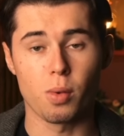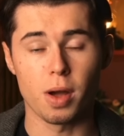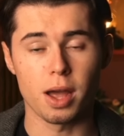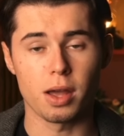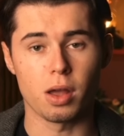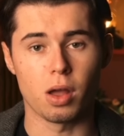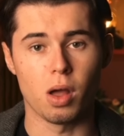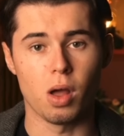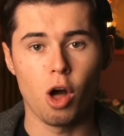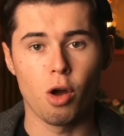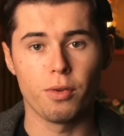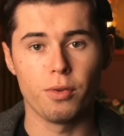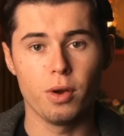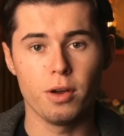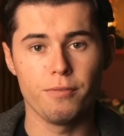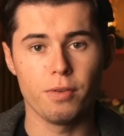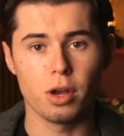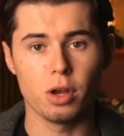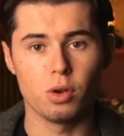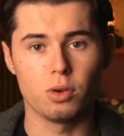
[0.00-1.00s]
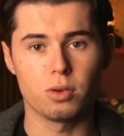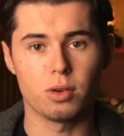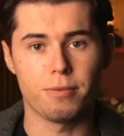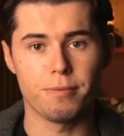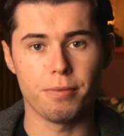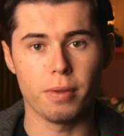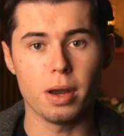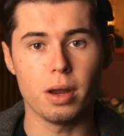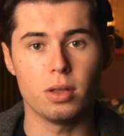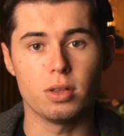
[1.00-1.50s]
All right, all three videos are
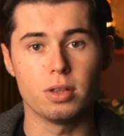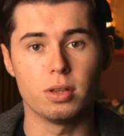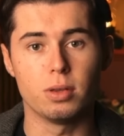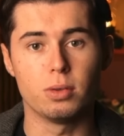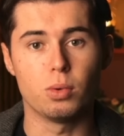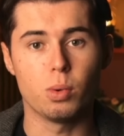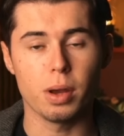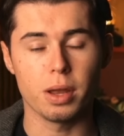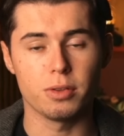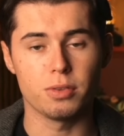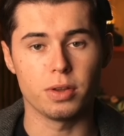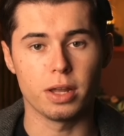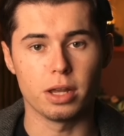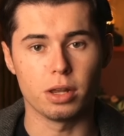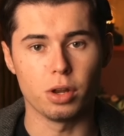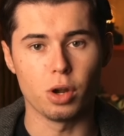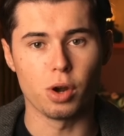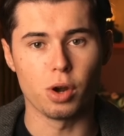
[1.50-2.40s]
finished, so let's take a